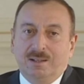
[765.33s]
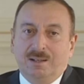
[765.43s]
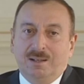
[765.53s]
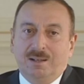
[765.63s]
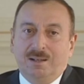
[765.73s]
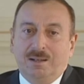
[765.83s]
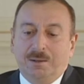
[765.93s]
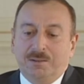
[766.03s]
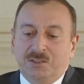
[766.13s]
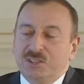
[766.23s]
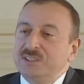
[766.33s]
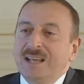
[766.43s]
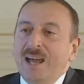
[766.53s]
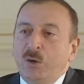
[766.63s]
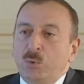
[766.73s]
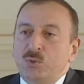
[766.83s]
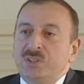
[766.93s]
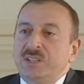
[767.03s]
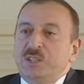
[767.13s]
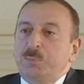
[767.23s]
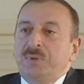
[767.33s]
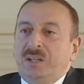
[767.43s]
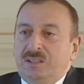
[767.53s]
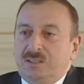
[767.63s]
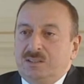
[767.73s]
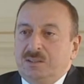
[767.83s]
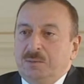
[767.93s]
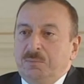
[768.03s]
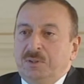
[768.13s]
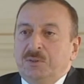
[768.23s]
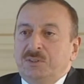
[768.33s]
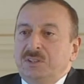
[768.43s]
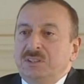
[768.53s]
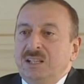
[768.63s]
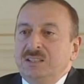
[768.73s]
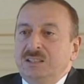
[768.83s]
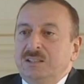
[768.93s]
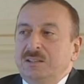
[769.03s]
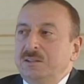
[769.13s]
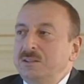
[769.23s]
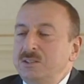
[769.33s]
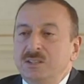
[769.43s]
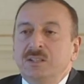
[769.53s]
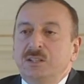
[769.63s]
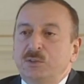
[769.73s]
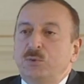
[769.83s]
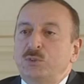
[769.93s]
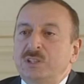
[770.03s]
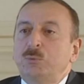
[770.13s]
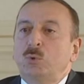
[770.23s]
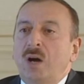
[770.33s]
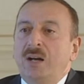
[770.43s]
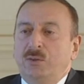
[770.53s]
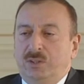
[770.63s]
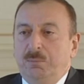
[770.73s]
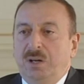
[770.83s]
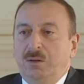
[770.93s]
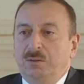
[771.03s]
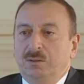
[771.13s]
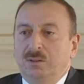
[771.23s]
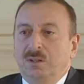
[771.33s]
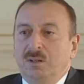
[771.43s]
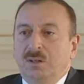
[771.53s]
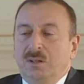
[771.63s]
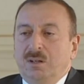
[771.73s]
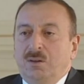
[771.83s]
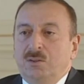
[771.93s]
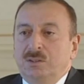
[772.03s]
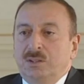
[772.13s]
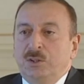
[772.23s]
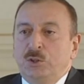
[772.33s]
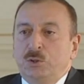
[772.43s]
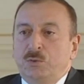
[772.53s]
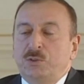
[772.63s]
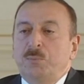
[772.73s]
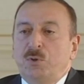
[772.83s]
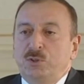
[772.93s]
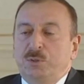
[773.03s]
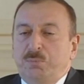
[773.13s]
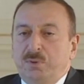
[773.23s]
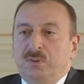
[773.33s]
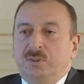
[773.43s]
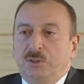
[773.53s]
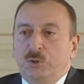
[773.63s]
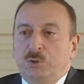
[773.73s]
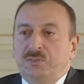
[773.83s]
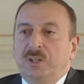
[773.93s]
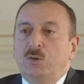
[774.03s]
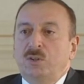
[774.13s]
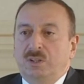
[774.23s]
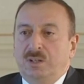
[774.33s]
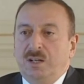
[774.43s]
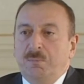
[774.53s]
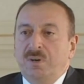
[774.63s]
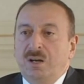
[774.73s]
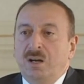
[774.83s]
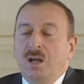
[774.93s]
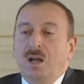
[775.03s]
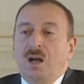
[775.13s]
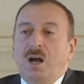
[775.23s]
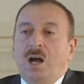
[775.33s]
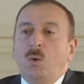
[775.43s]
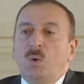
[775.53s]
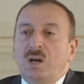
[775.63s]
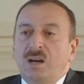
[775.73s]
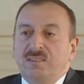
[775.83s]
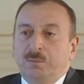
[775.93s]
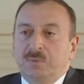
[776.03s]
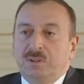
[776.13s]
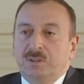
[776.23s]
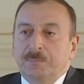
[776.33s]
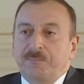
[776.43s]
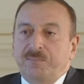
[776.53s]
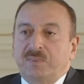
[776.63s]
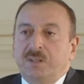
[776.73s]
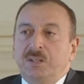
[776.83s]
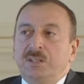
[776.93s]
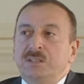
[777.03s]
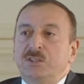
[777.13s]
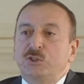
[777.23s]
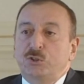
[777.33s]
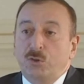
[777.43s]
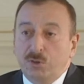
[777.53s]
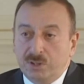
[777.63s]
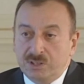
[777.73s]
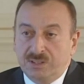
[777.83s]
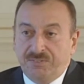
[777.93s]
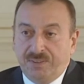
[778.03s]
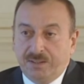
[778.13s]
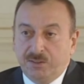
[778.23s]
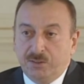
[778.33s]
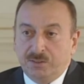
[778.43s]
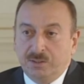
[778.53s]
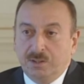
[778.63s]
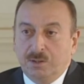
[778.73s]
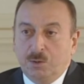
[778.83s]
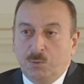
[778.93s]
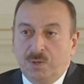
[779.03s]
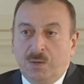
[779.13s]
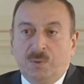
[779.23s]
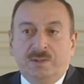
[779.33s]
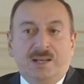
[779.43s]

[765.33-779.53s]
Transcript: just narrows their space, because there is nothing serious for them to argue about. On the issue of the most important issue of Nagorno-Karabakh, our government is the strongest defender of our